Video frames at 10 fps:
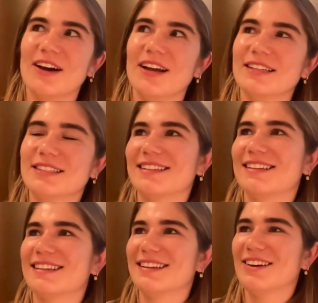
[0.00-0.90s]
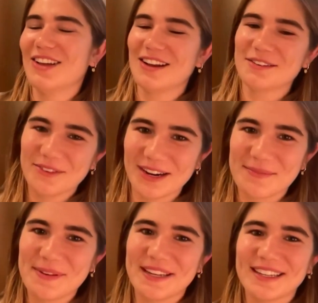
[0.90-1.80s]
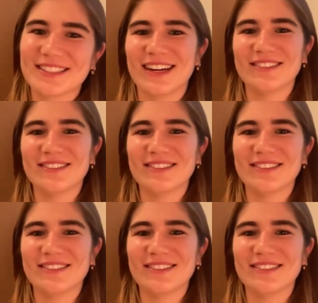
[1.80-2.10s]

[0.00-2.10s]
is a lot of work because you